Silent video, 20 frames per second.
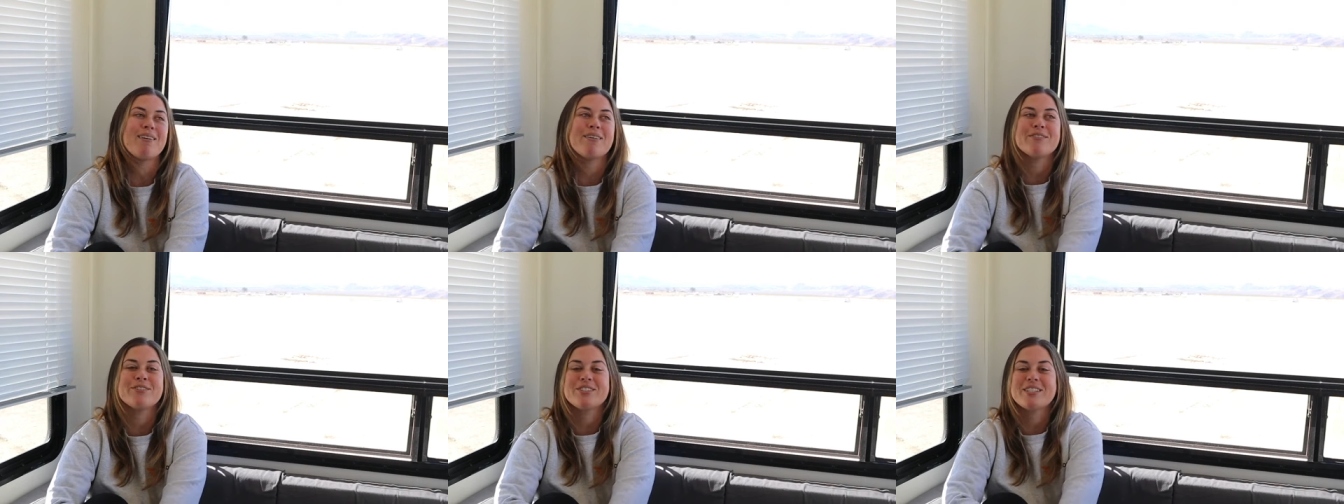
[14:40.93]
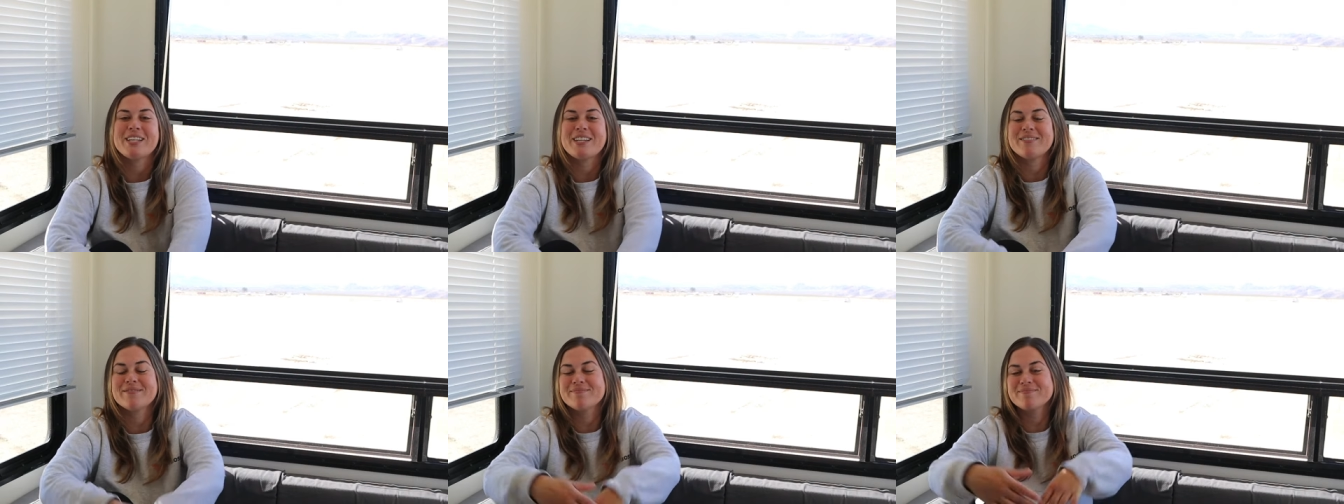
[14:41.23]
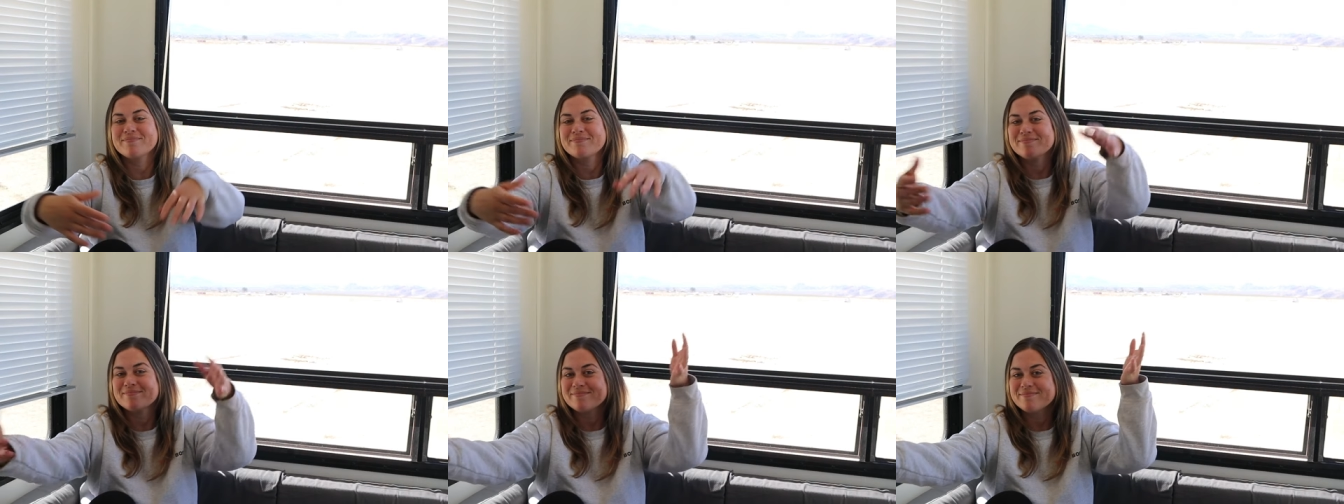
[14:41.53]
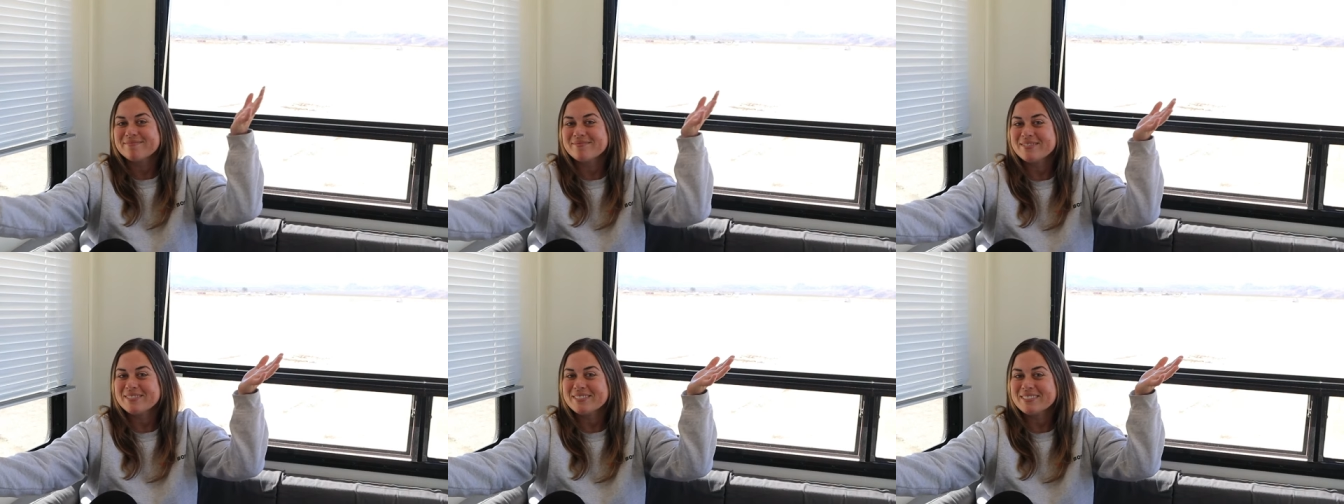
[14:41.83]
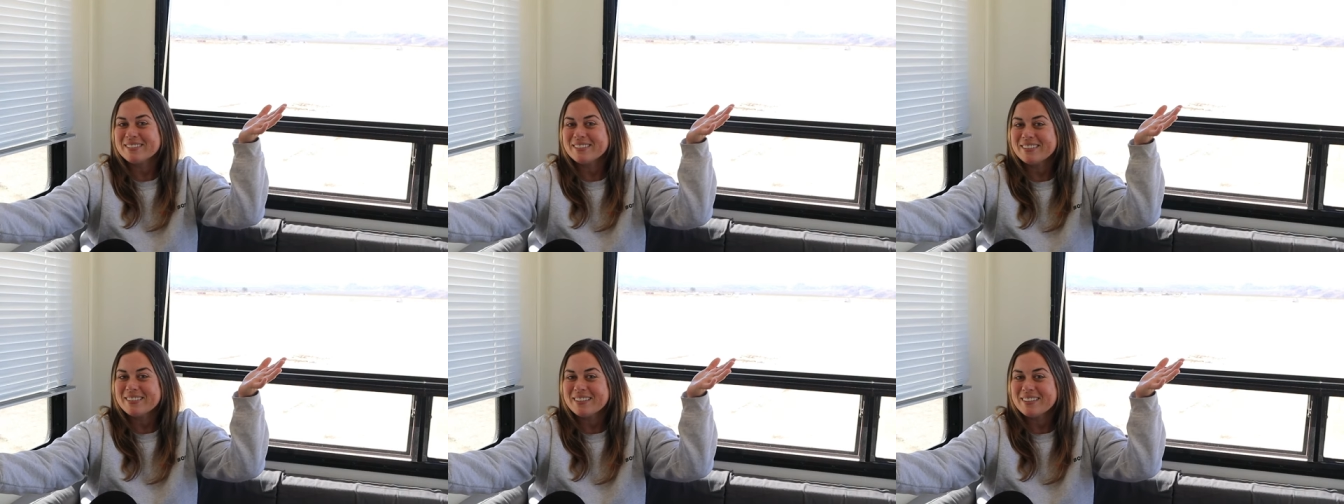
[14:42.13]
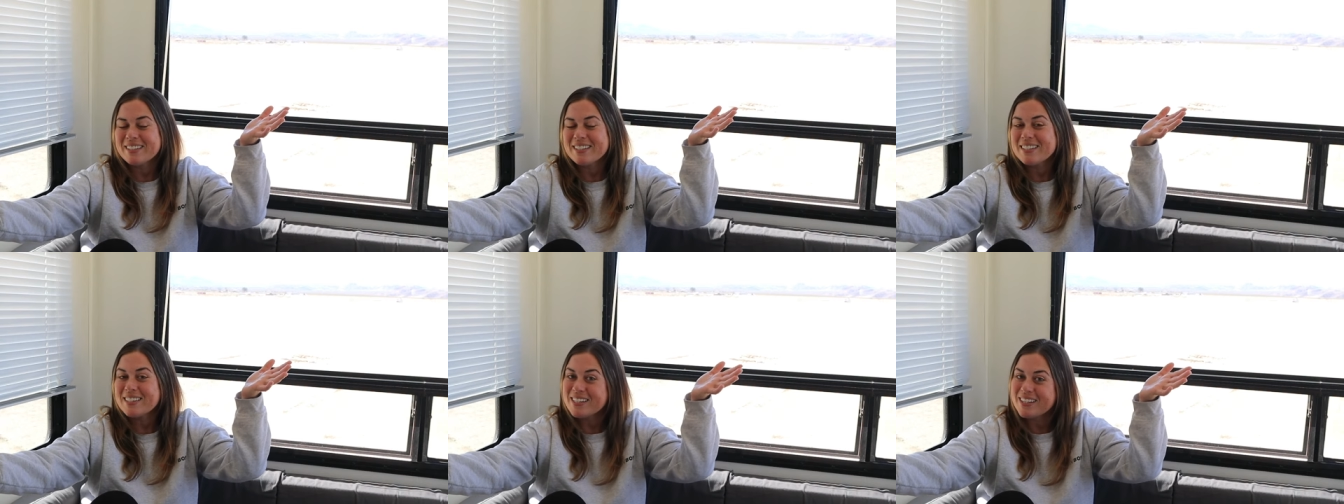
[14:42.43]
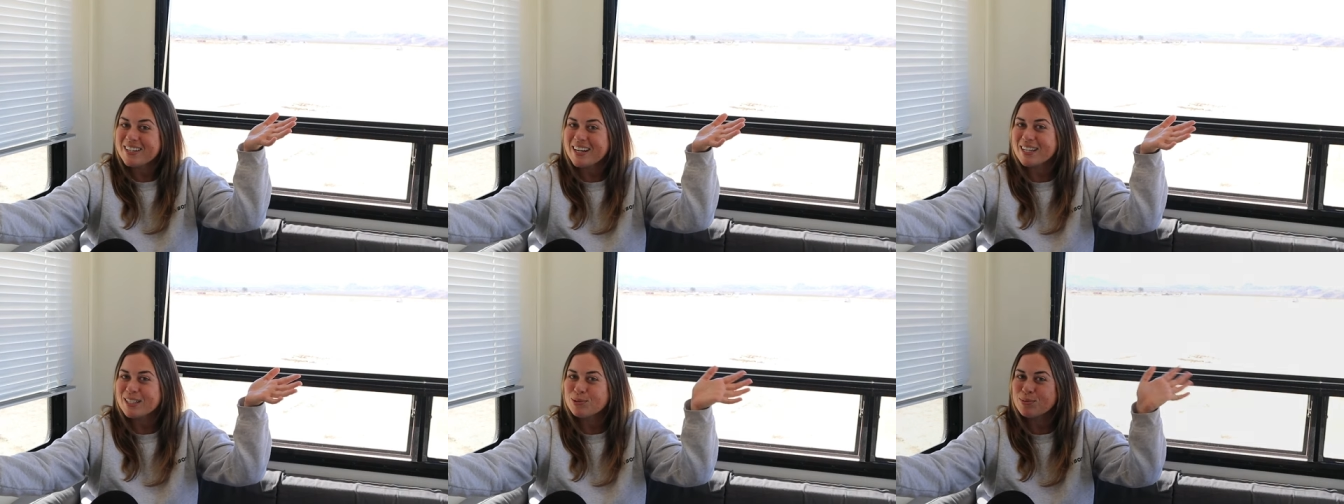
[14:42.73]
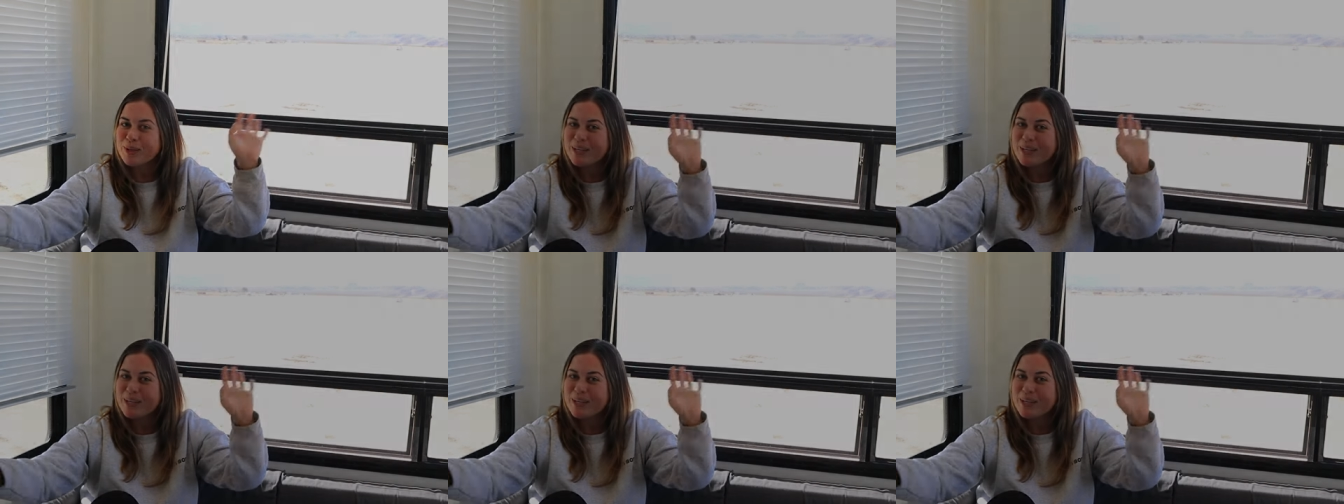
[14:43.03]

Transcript: ever seen. See you next